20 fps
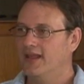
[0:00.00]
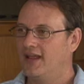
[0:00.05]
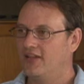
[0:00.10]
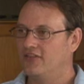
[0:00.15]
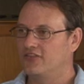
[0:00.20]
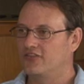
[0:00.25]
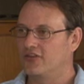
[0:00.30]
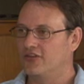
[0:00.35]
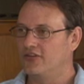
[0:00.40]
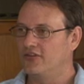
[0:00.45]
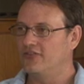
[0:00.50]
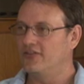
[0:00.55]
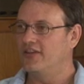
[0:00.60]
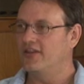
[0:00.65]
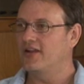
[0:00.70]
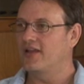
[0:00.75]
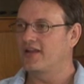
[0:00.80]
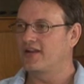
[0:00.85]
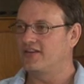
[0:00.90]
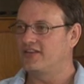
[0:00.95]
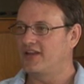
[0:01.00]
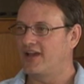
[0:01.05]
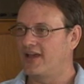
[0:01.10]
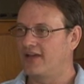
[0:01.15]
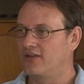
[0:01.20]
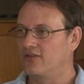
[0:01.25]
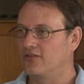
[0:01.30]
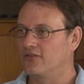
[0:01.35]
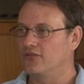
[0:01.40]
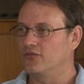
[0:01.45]
And so you've hit on a
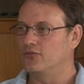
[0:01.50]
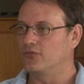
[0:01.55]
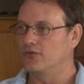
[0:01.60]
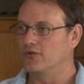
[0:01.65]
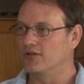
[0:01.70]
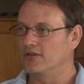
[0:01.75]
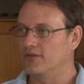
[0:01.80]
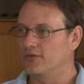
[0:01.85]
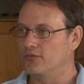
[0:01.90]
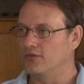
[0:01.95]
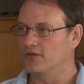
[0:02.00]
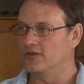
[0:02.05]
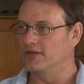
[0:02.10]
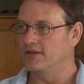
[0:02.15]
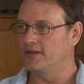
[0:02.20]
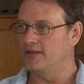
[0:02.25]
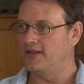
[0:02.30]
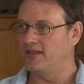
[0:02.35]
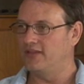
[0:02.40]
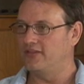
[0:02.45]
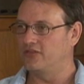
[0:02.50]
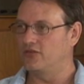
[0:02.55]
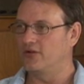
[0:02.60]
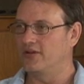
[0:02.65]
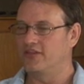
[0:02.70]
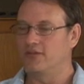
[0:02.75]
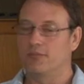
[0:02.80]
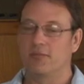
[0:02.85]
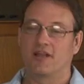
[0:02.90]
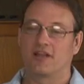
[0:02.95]
title that really is
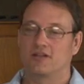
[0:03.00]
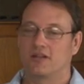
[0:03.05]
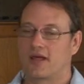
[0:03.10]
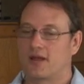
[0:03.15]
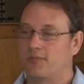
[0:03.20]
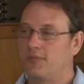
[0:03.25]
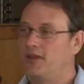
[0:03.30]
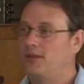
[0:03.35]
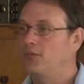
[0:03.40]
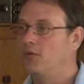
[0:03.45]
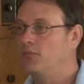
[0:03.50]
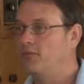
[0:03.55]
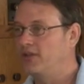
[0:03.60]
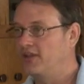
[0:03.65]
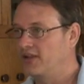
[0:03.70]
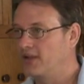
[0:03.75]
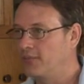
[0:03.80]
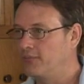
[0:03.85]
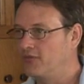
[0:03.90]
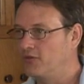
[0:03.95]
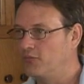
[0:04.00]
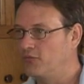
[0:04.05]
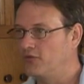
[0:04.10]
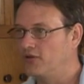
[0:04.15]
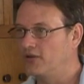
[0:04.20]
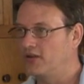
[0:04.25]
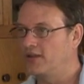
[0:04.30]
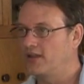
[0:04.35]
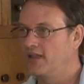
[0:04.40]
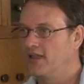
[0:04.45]
going to make a lot of people pick up the book.